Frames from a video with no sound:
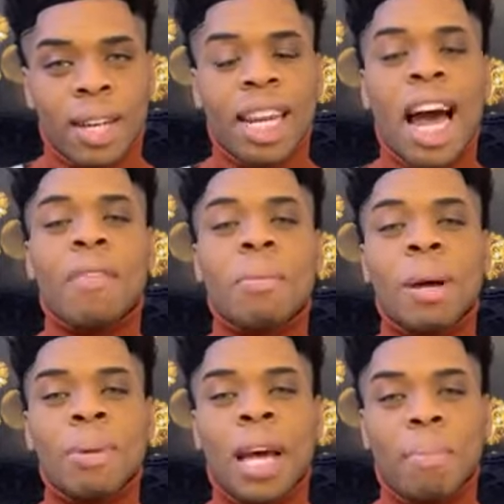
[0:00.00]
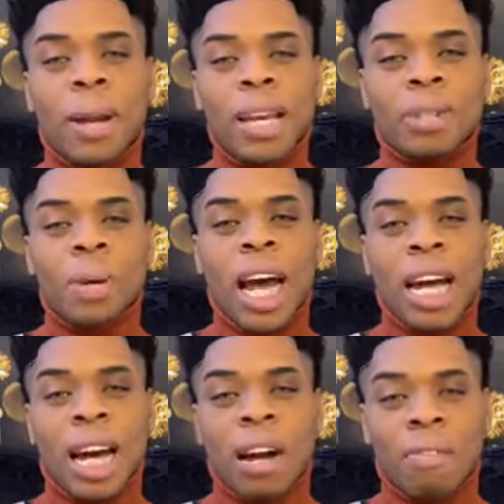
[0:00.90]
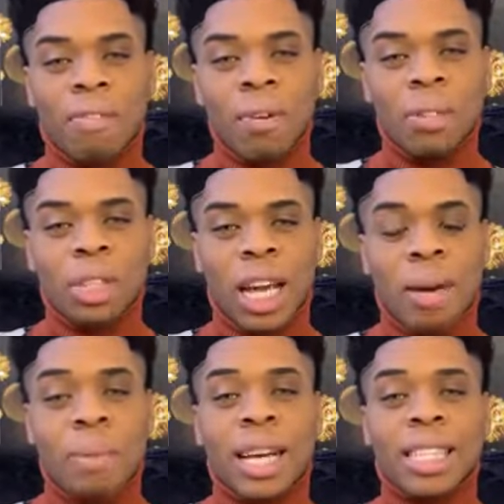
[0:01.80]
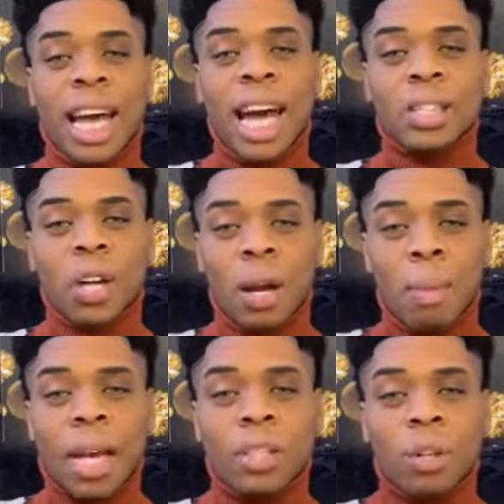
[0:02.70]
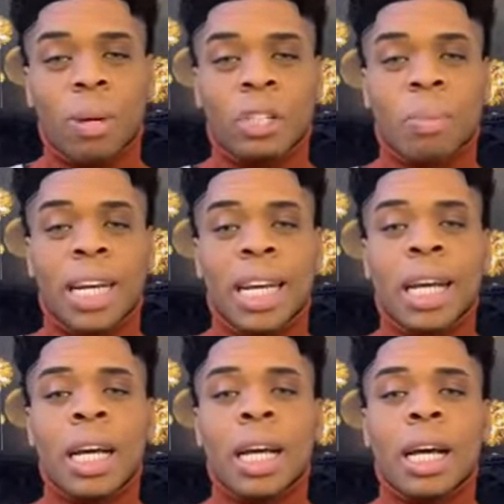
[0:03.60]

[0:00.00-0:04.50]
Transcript: And I remember that place when I got off food stamp because I had started making so much money.